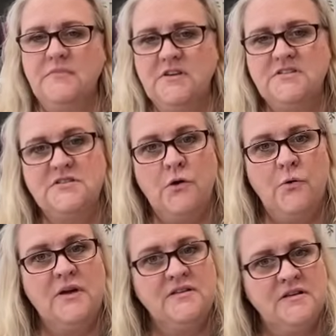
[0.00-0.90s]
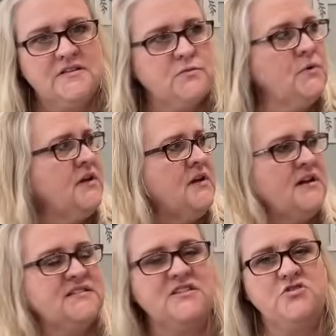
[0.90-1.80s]
So it's really
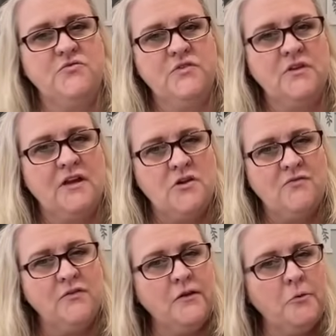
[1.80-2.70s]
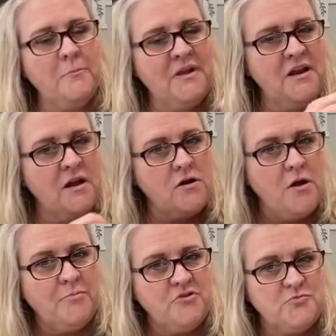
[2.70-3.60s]
nice because you feel like you have little mini
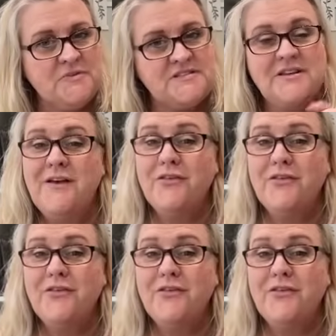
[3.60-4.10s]
accomplishments.